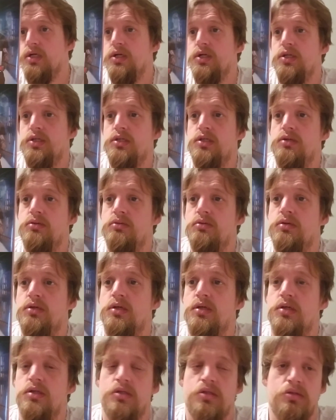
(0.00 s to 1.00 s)
June
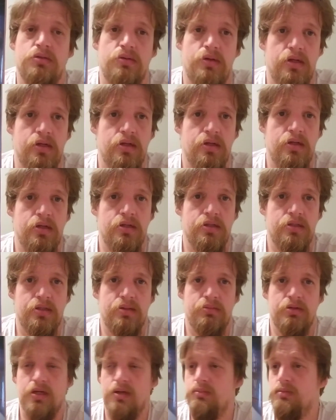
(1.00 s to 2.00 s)
twenty,
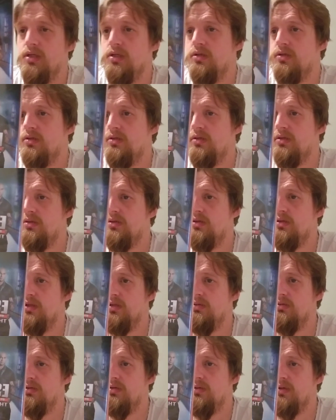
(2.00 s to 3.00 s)
sometime in
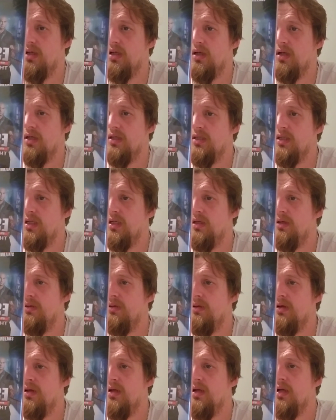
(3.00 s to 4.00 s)
June 2019.
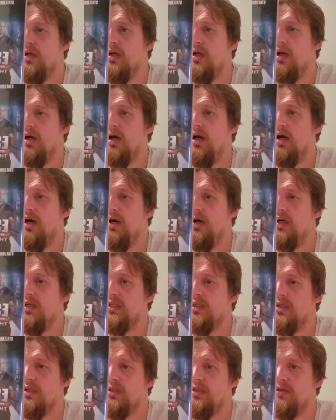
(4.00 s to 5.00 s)
Uh,
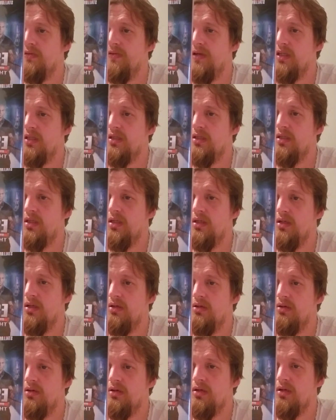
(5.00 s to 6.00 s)
stars Sylvester
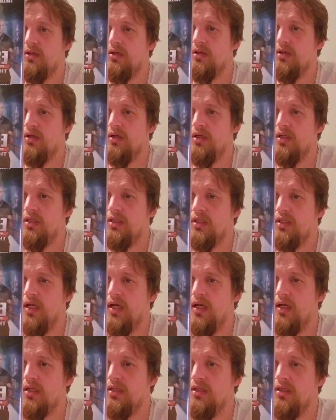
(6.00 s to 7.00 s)
Stallone, Curtis
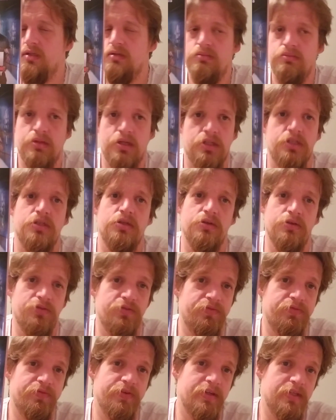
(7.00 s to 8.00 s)
Jackson, also
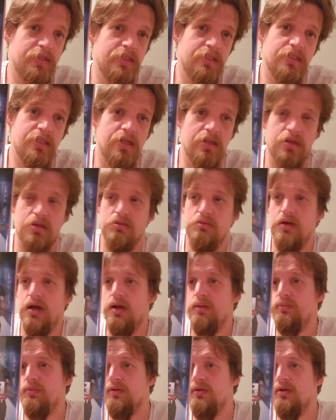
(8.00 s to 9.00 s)
50 Cent the
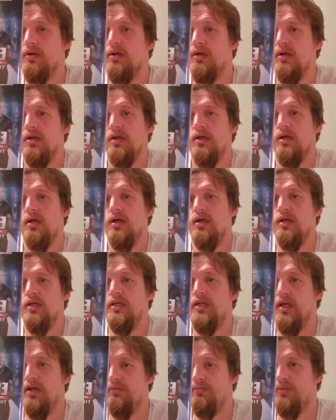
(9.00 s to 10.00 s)
Rapper, and
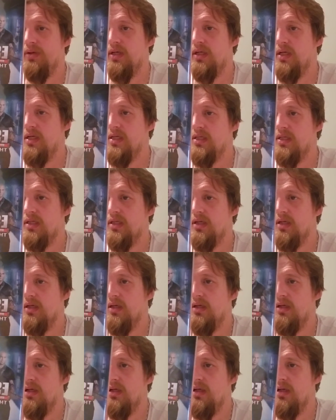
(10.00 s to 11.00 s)
Dave Bautista.
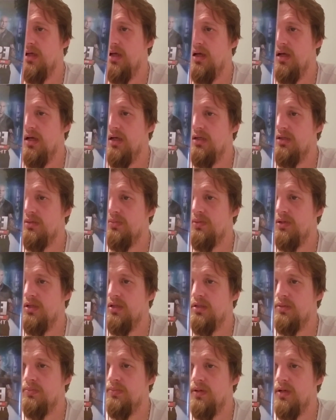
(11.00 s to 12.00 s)
Uh, it was
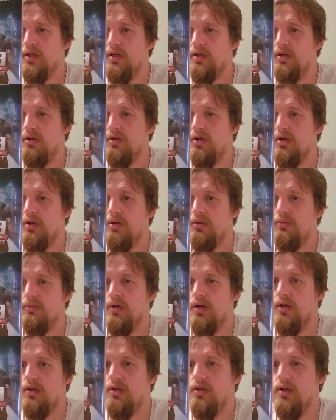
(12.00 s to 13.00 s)
produced by
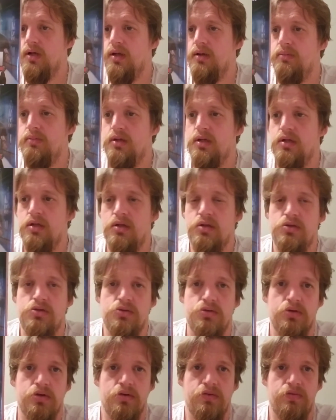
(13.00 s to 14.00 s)
Randall Emmett and
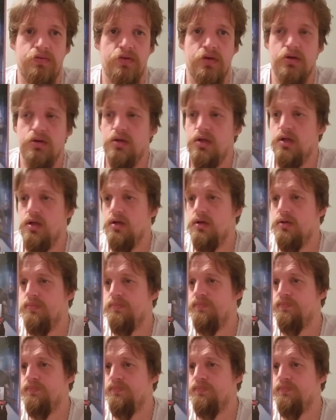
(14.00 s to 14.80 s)
George Furla.